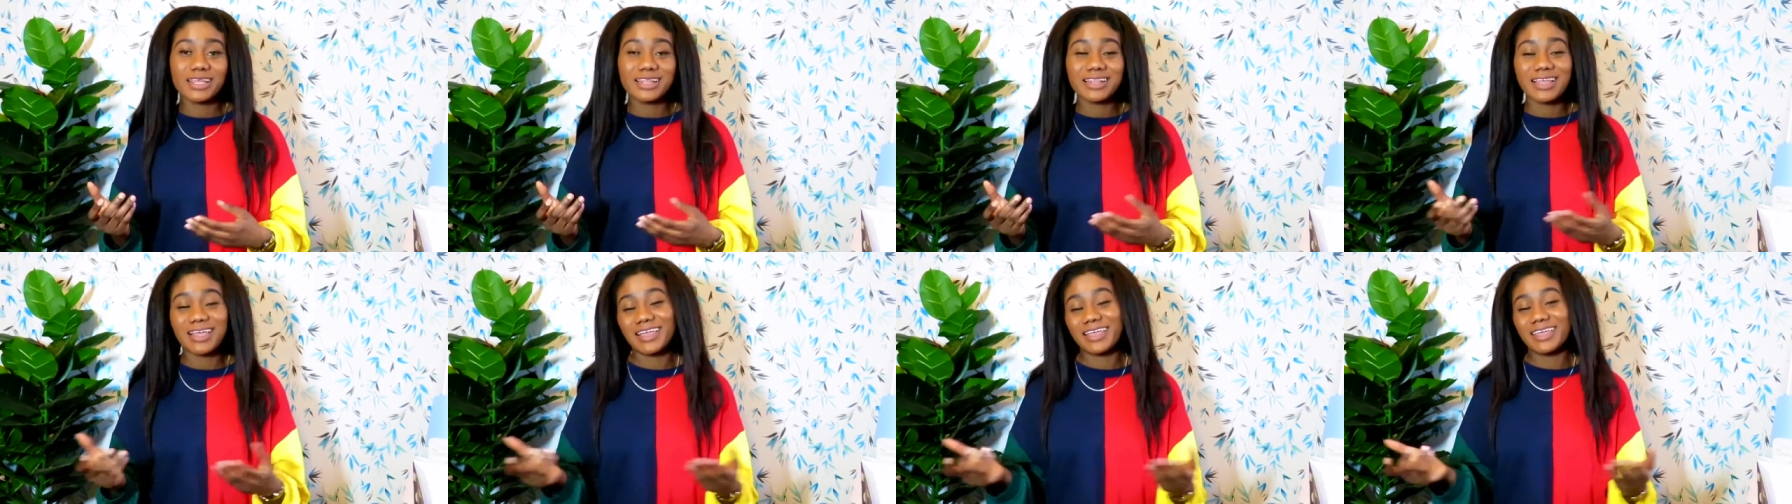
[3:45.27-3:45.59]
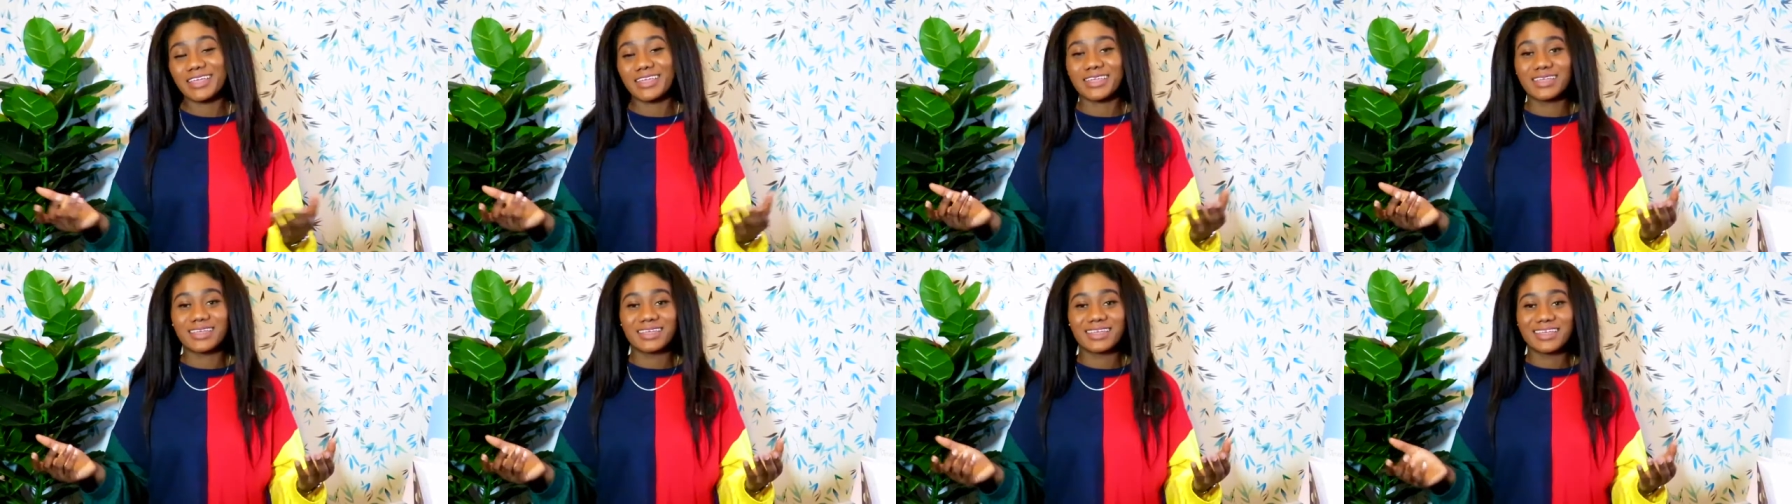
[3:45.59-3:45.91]

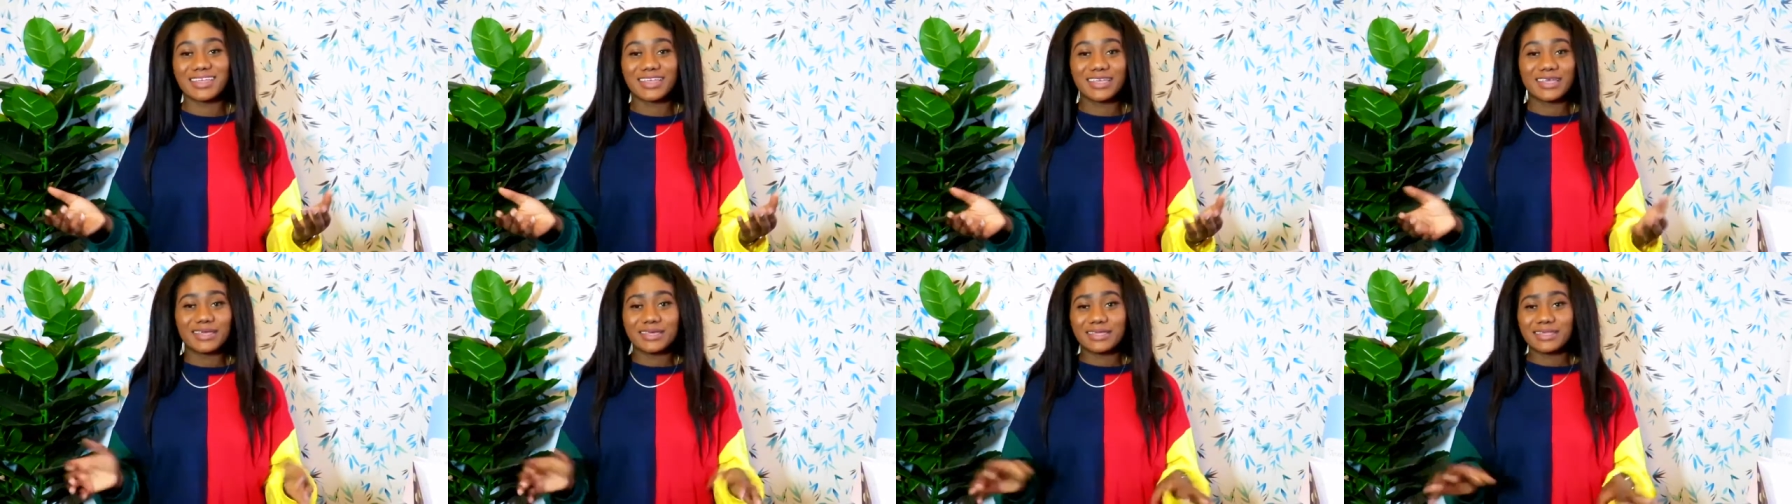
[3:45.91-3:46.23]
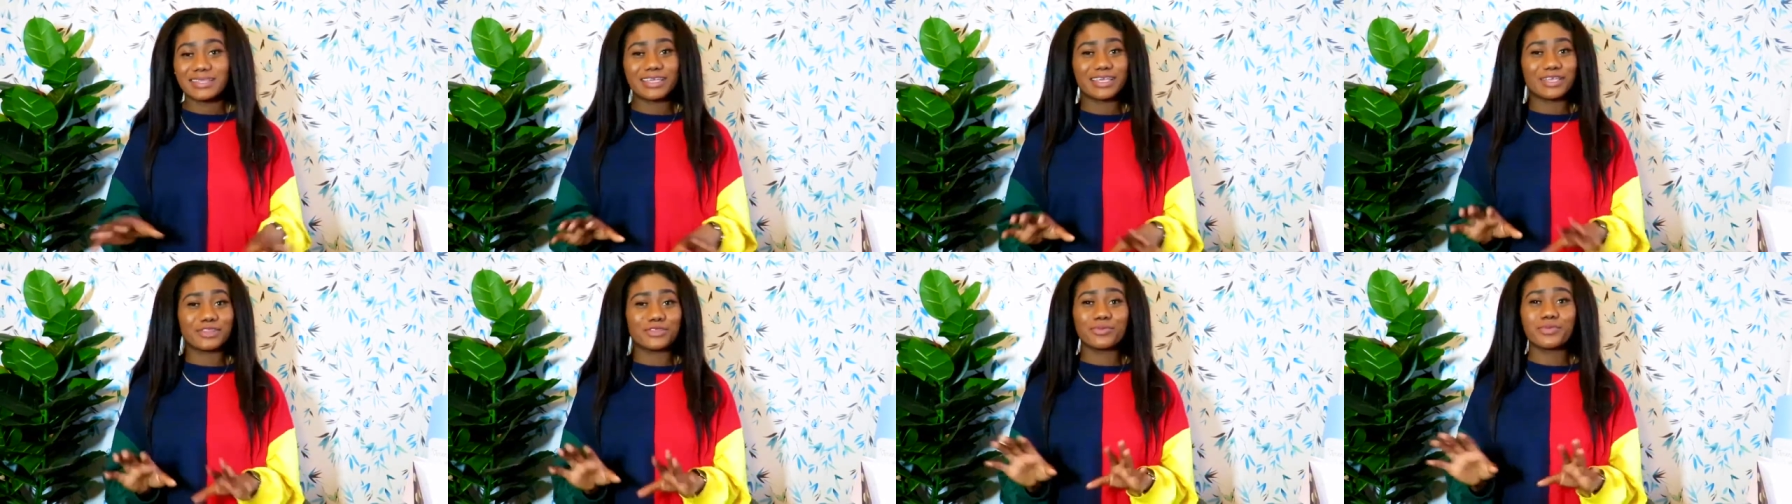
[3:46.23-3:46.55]
like
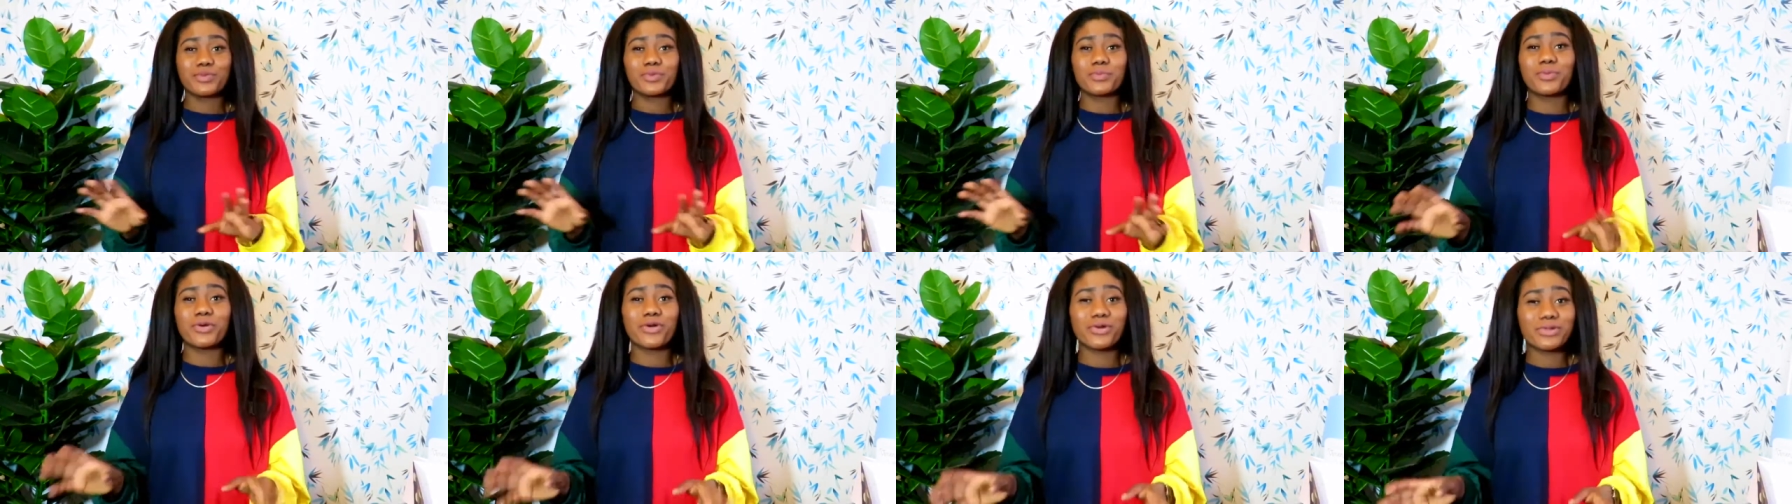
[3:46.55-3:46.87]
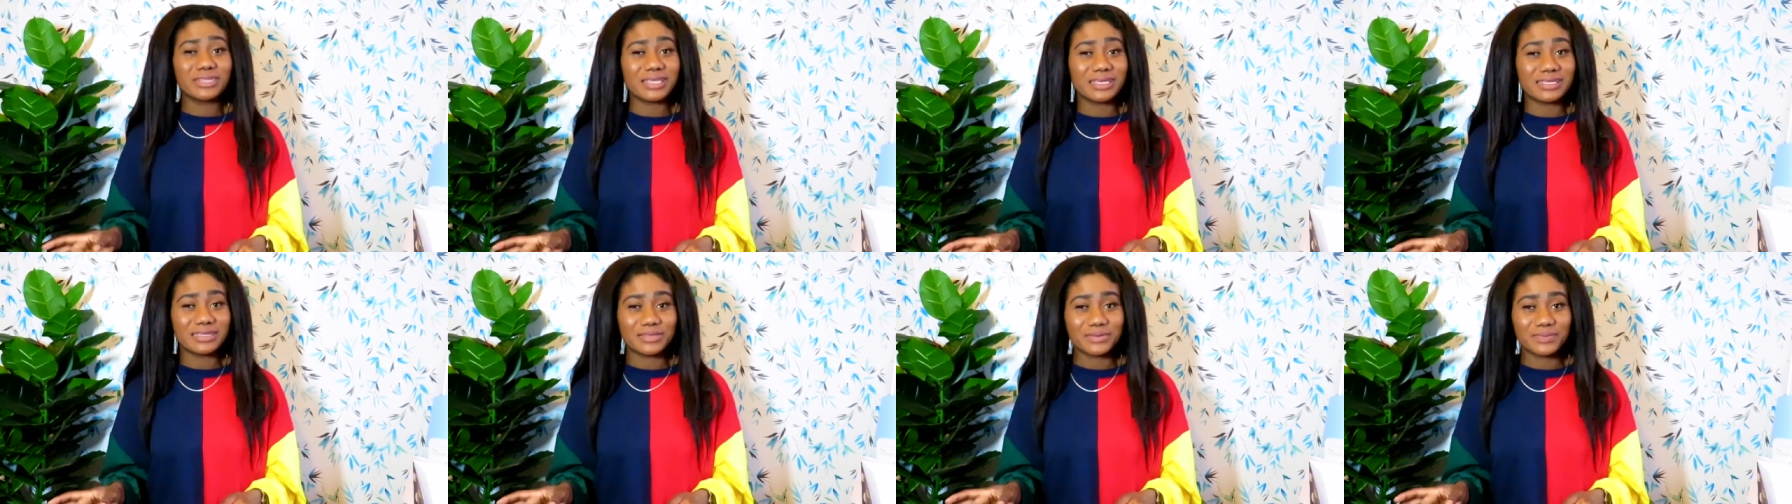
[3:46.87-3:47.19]
they cannot be
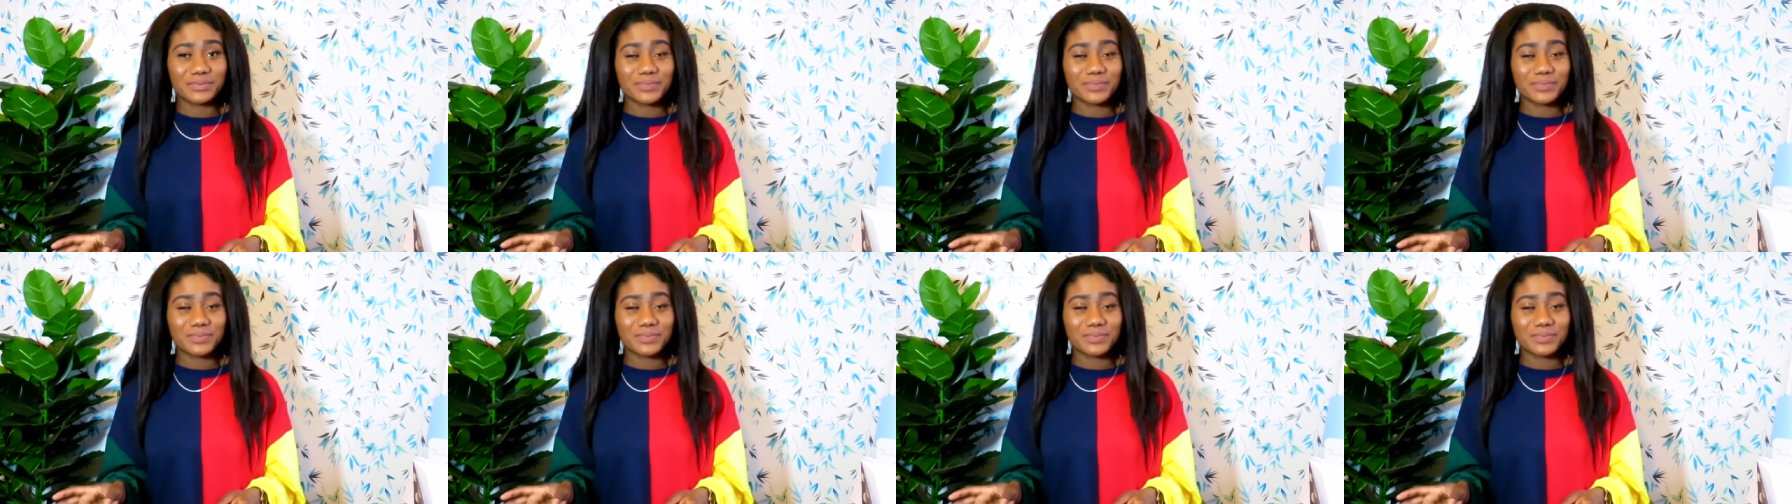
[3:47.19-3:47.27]
bothered